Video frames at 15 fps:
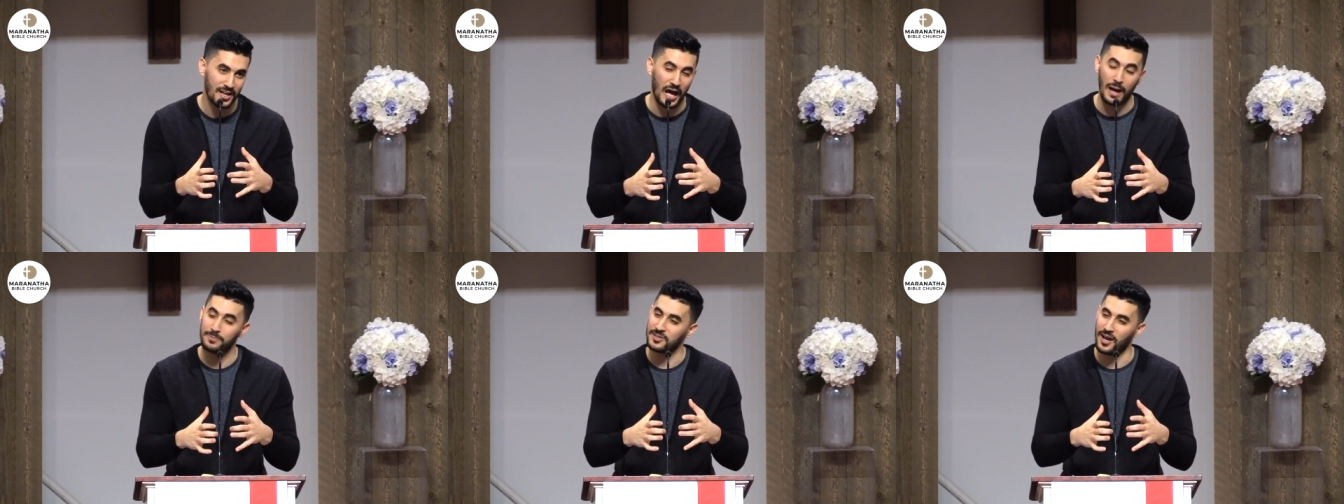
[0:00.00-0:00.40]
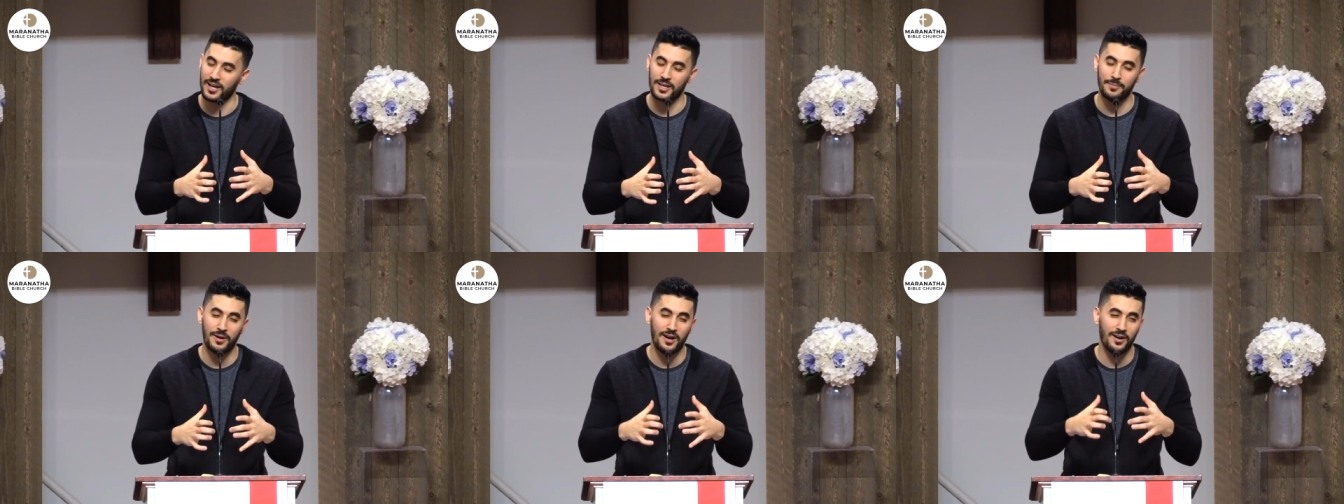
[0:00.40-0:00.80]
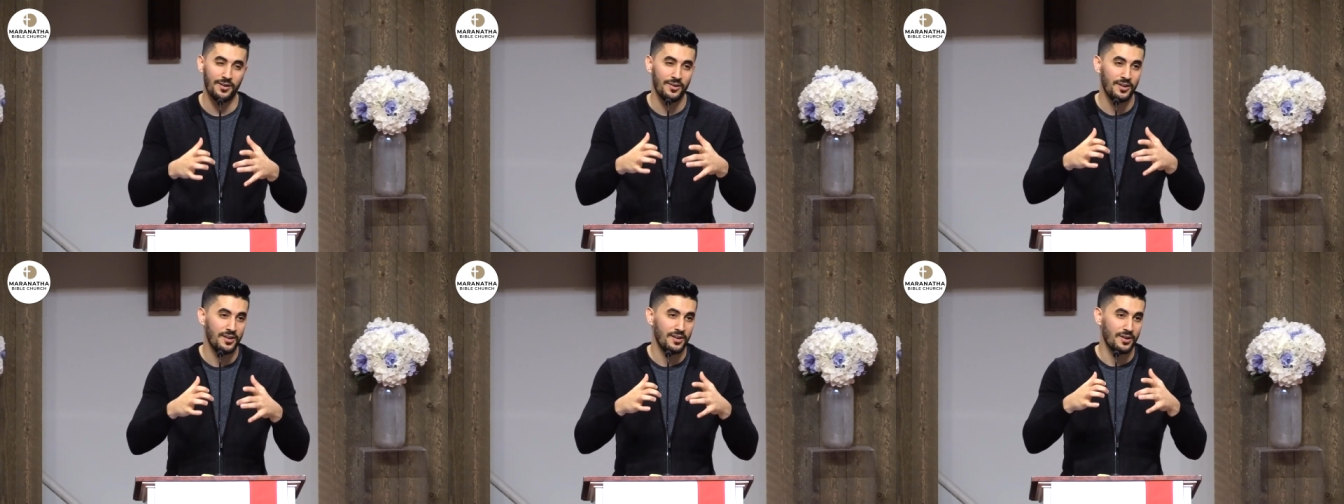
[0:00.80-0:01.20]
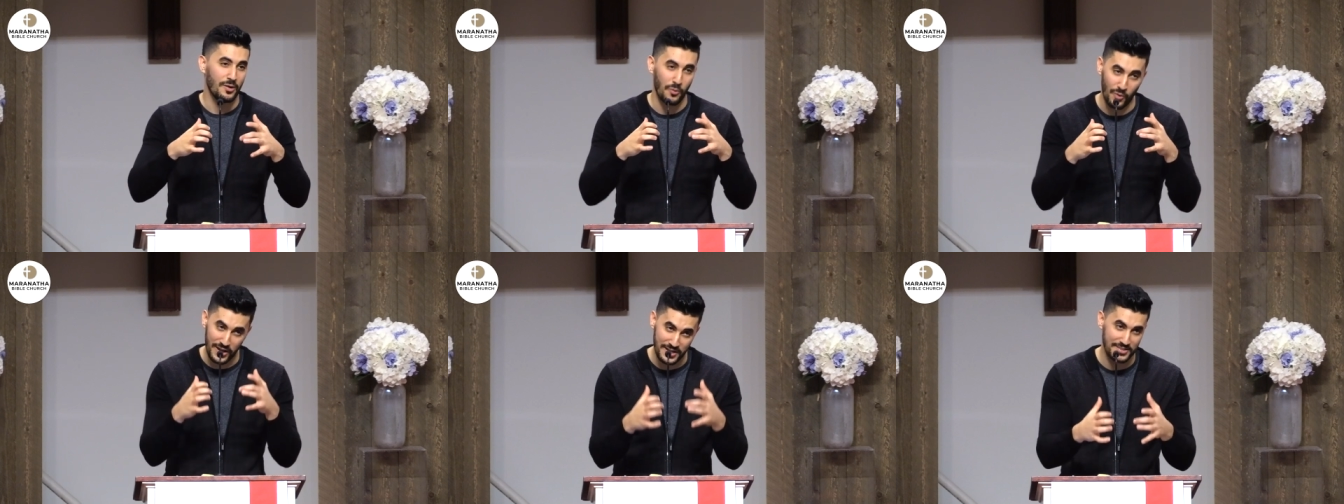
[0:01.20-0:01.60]
I'm talking about
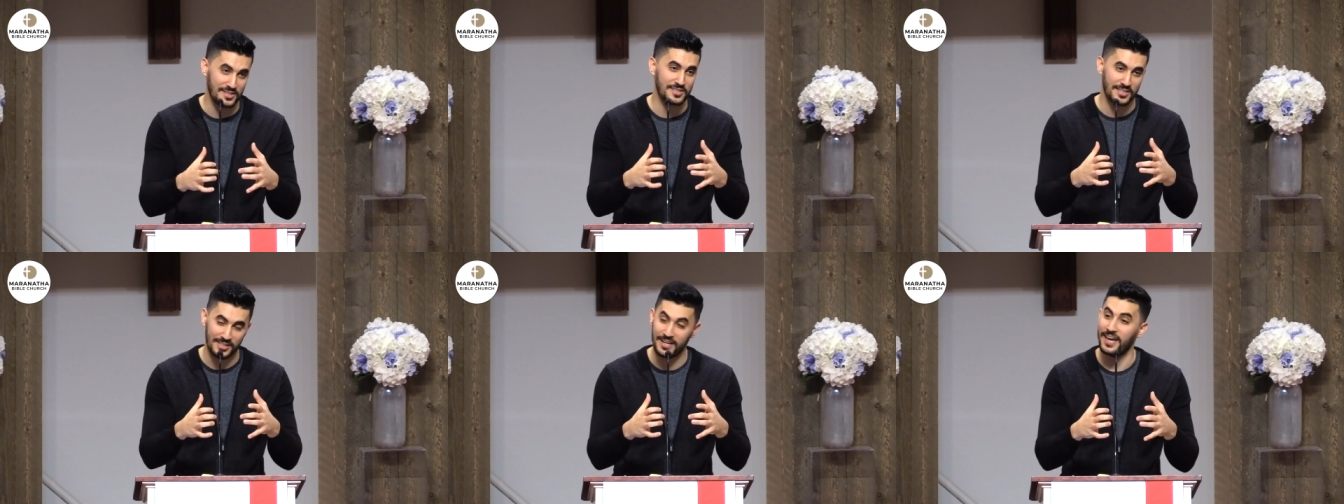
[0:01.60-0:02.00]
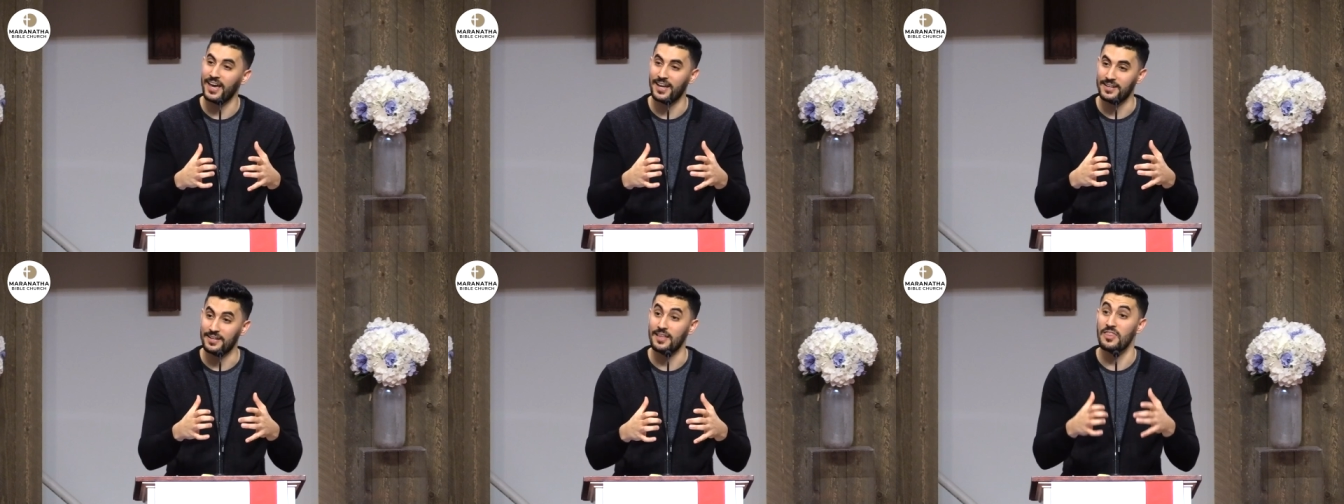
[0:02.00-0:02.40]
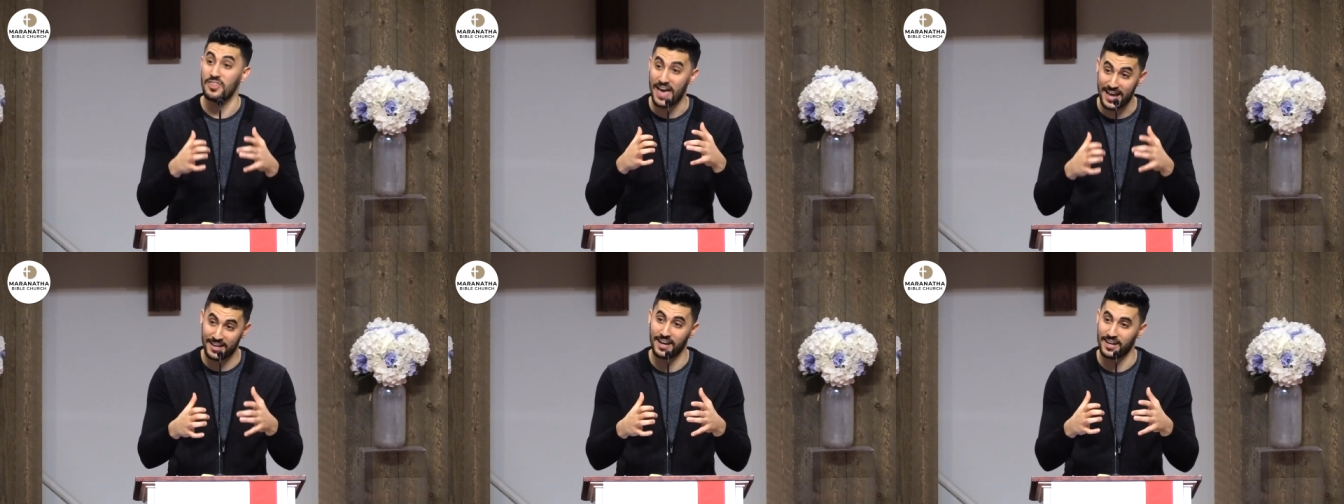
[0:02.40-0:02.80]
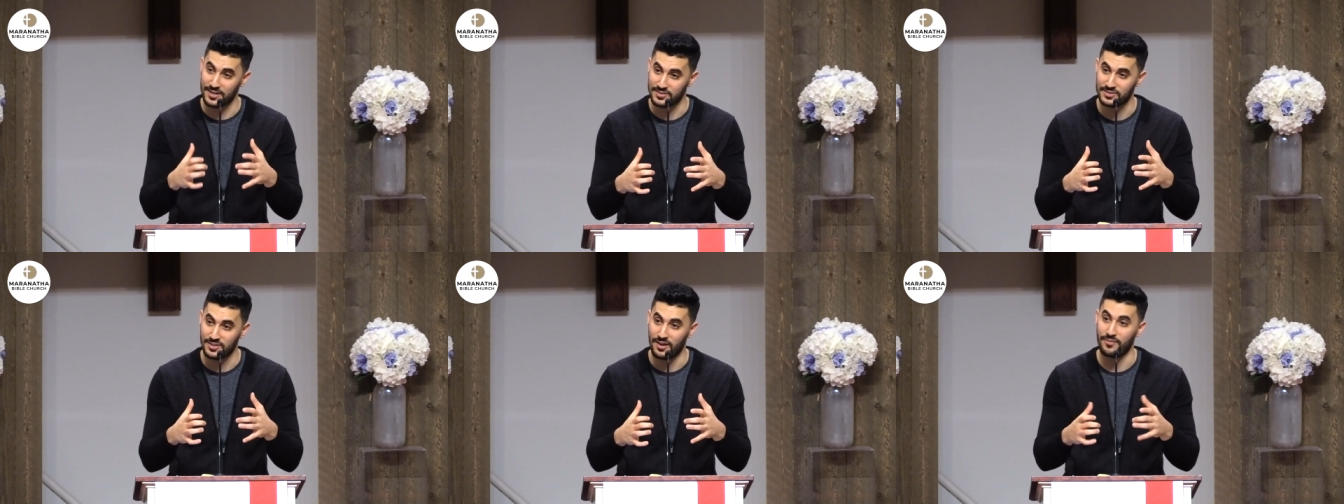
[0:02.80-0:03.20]
when is this going to end? That kind
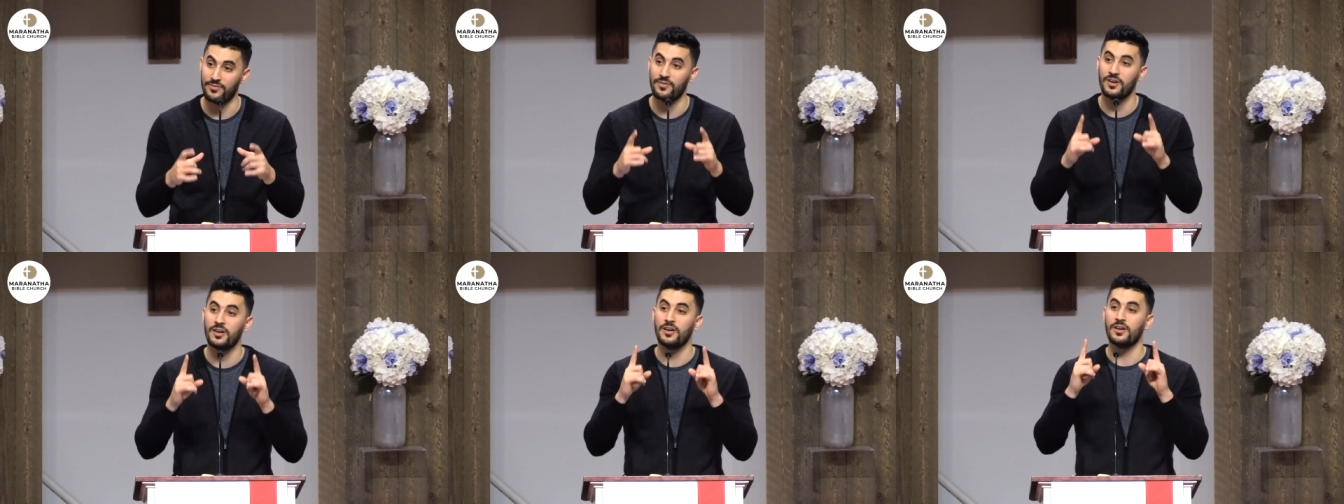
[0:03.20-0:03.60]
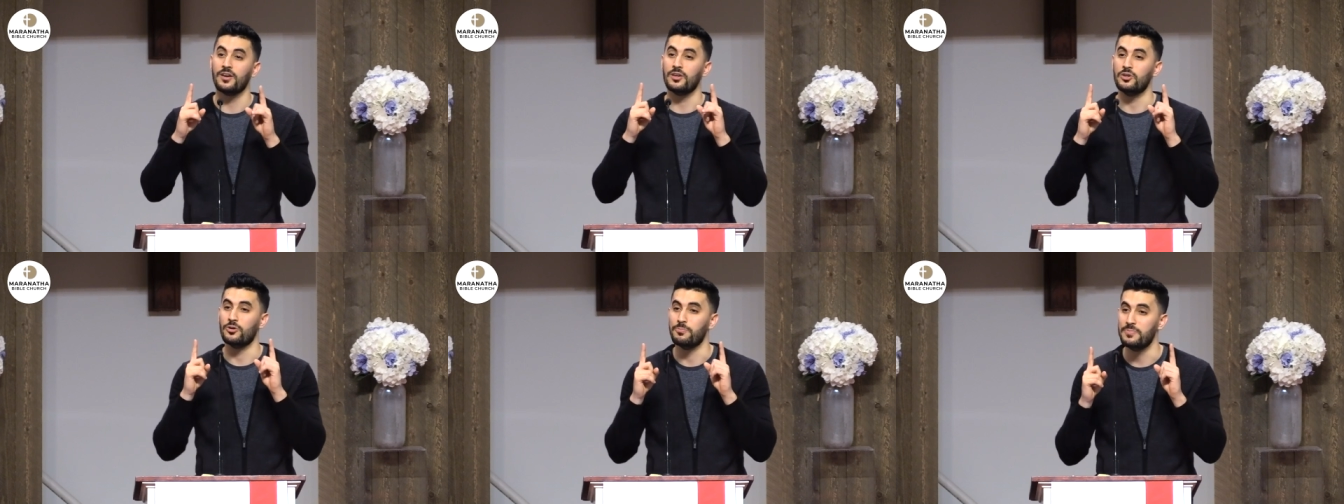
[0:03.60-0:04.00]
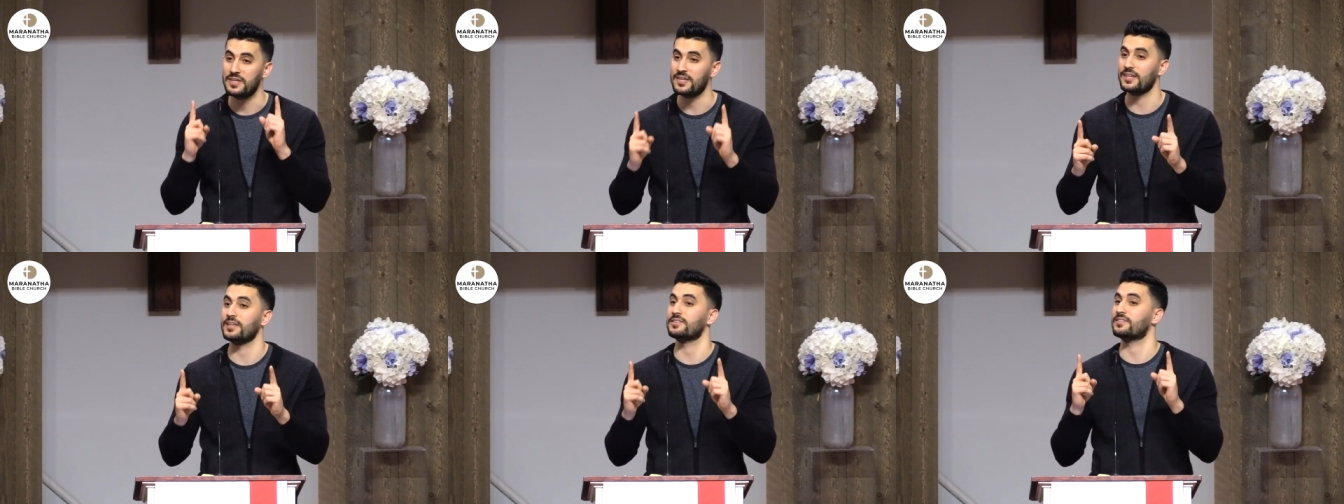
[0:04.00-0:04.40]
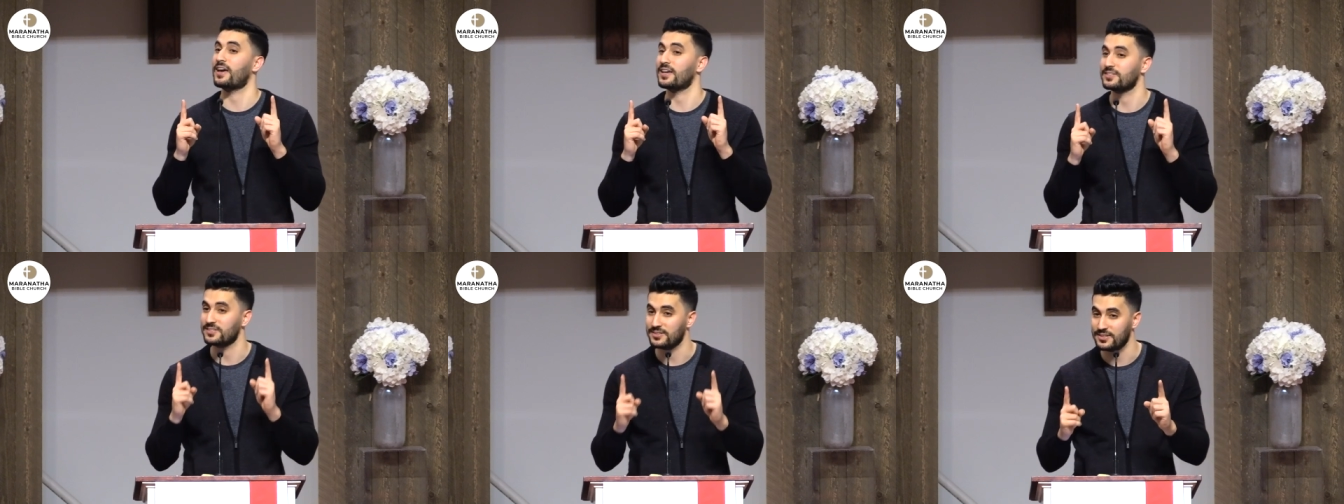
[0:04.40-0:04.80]
of stuff. You're being
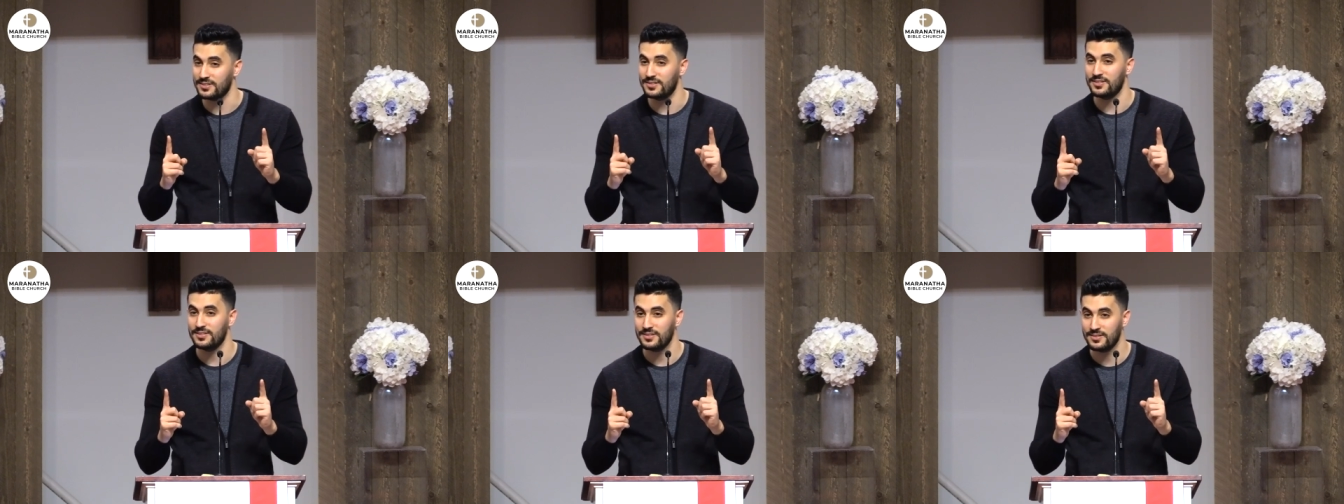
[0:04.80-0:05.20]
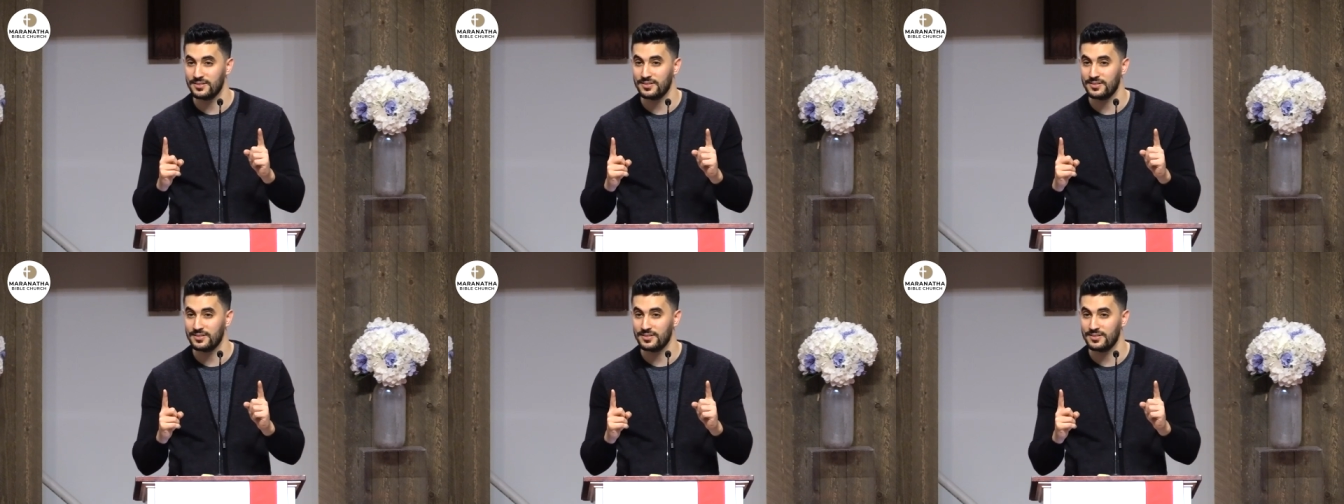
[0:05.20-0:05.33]
tested.